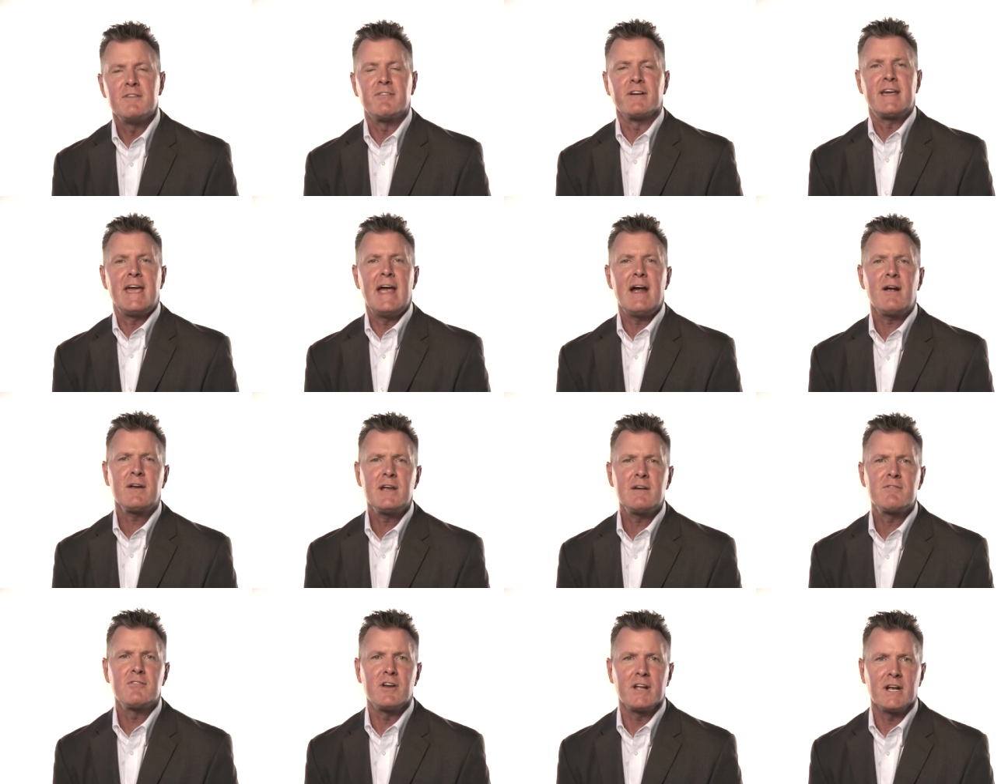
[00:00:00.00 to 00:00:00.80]
if a
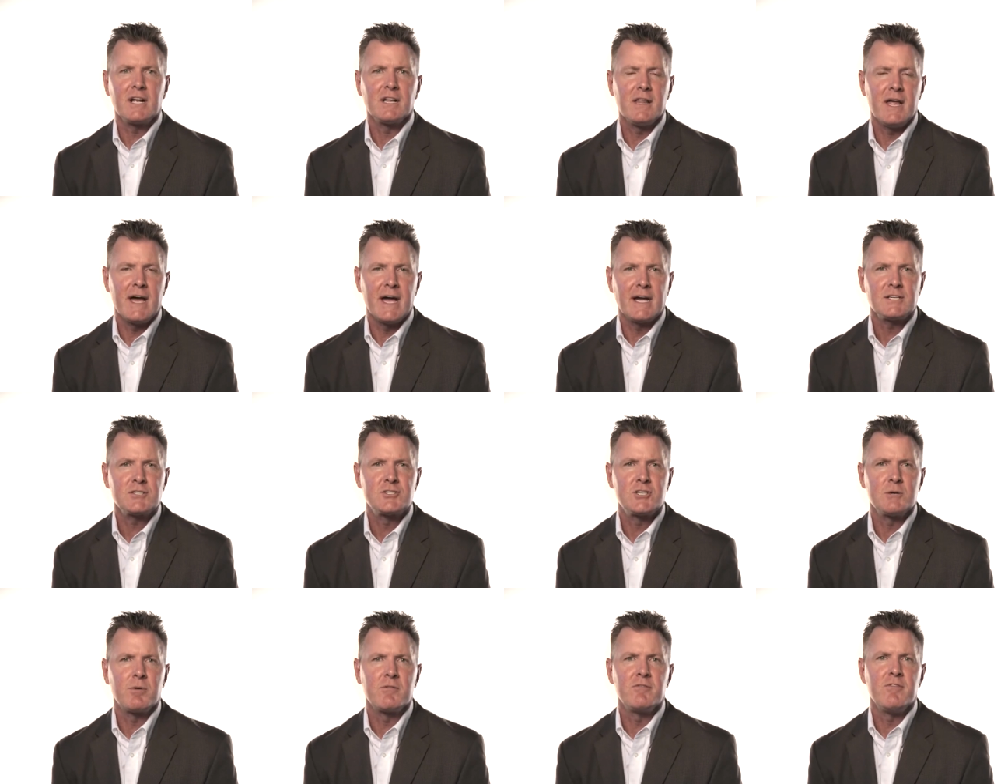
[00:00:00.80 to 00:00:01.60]
caregiver
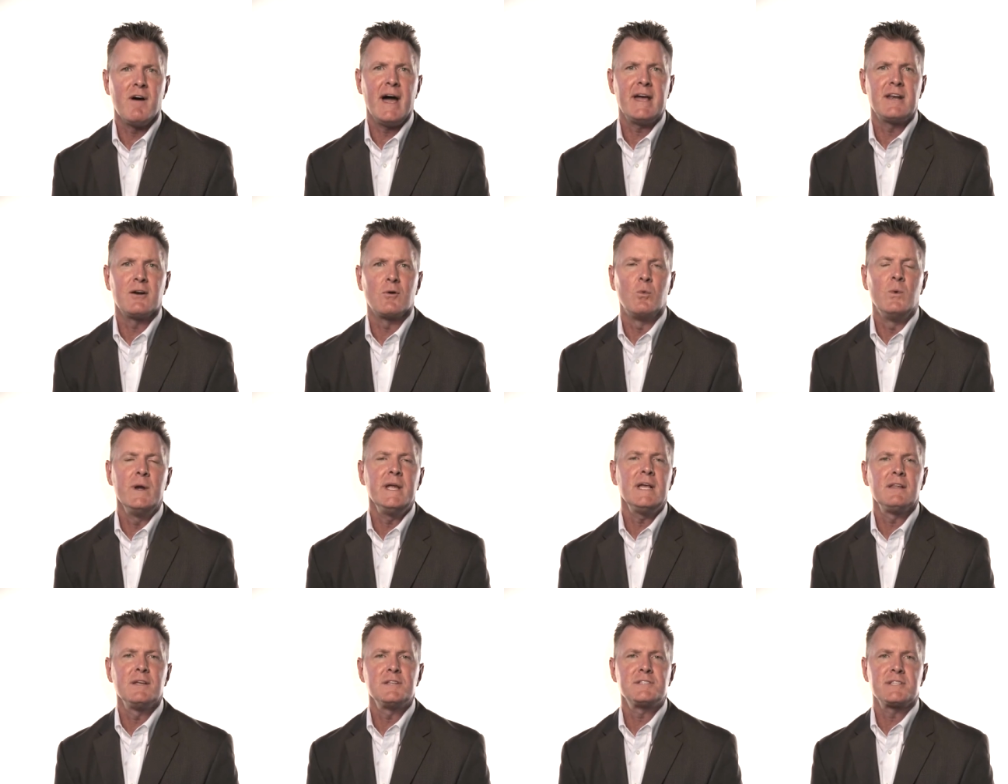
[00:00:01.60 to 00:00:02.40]
neglects to provide a
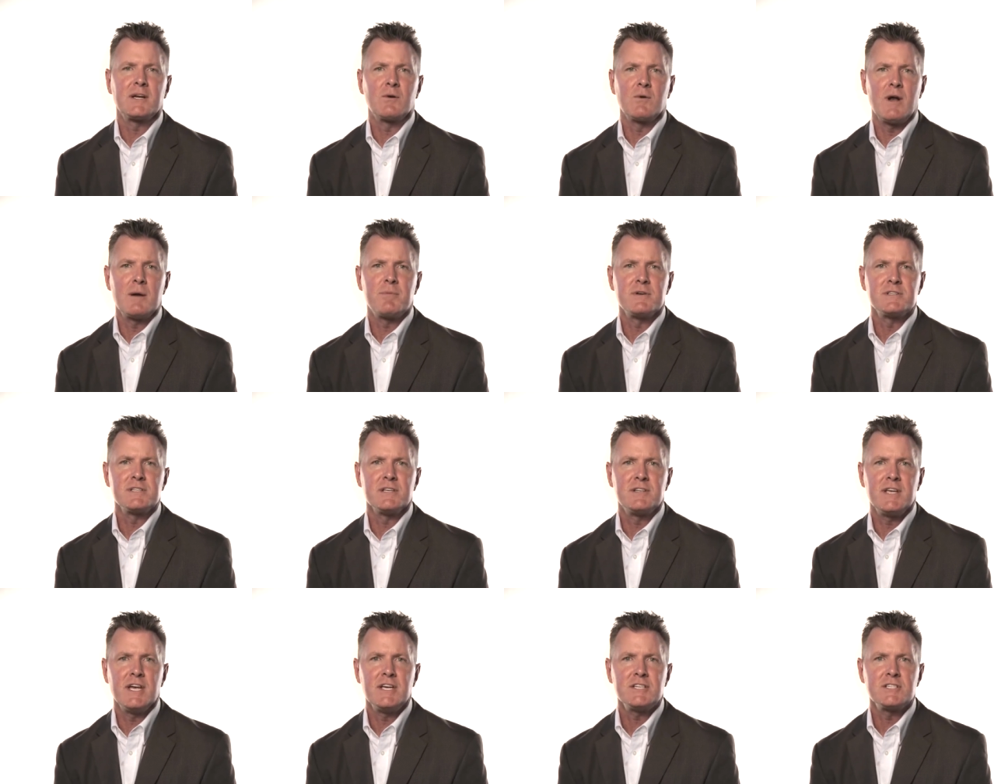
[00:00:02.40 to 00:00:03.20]
realistic
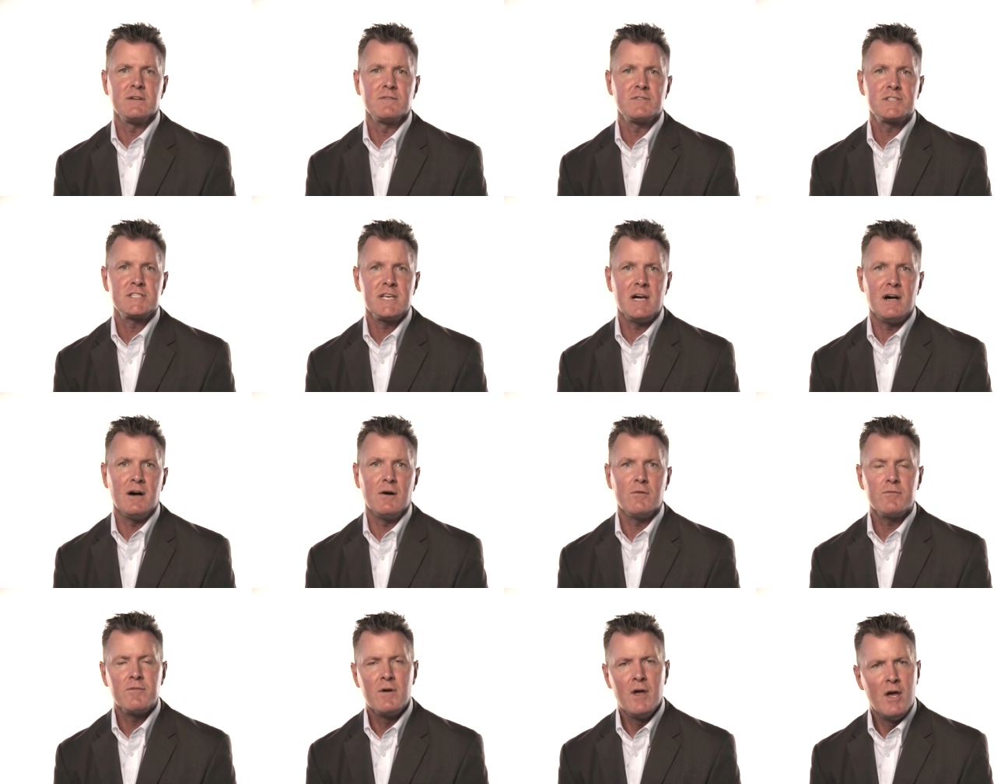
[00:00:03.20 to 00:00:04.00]
representation of
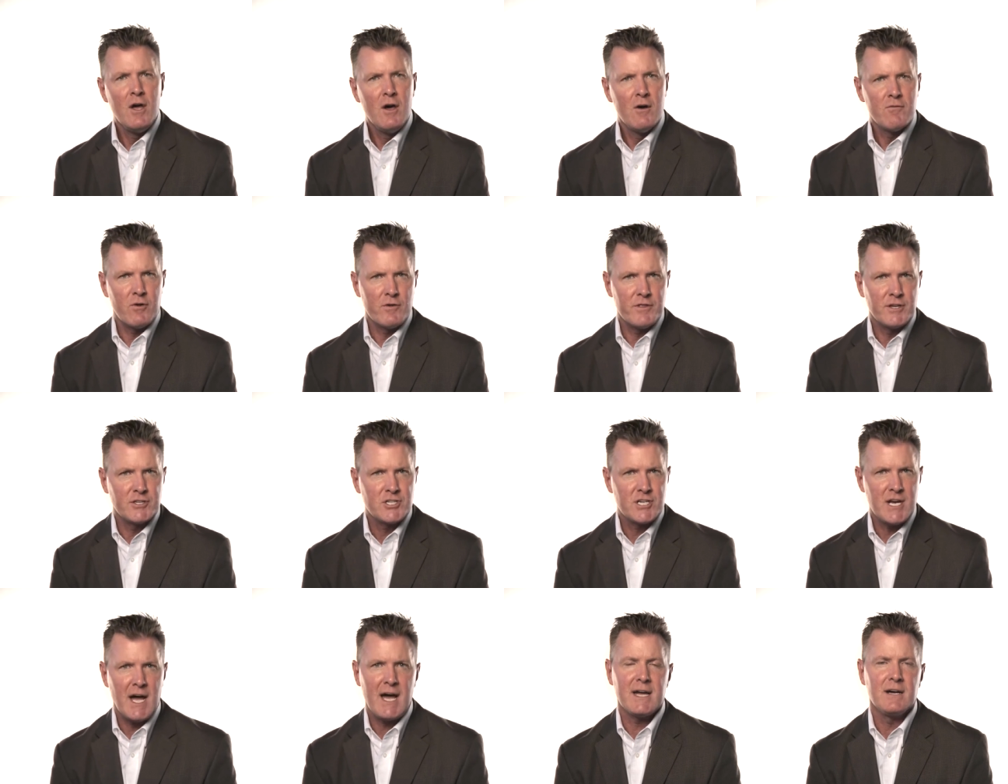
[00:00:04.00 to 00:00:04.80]
self for the
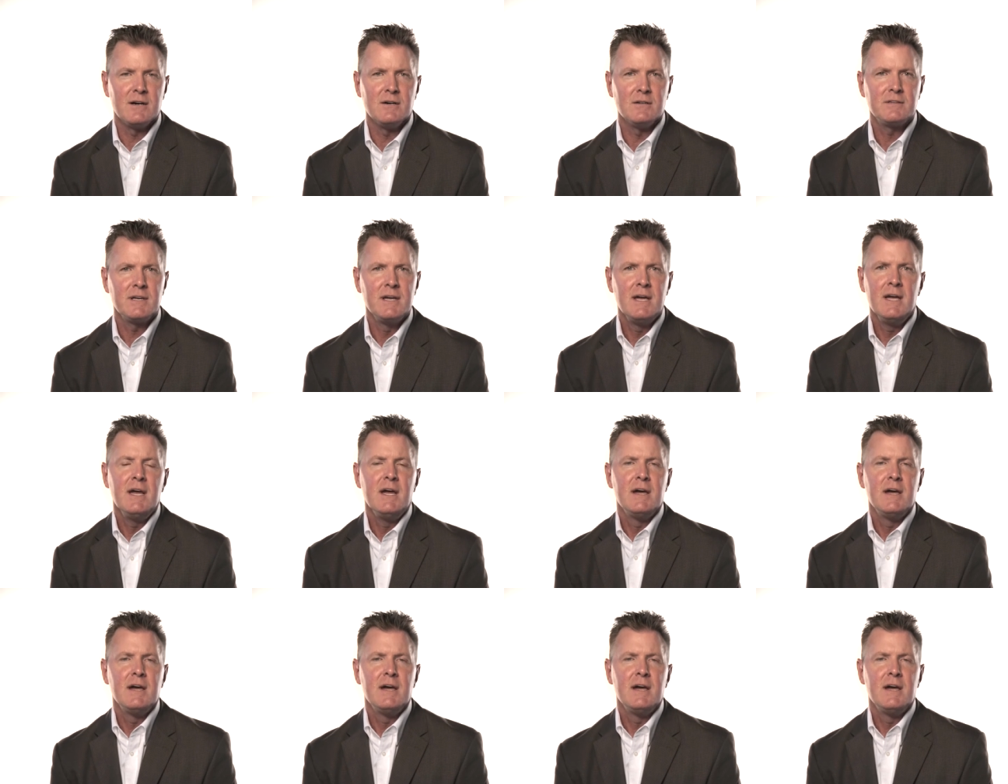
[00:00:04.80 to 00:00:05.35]
child,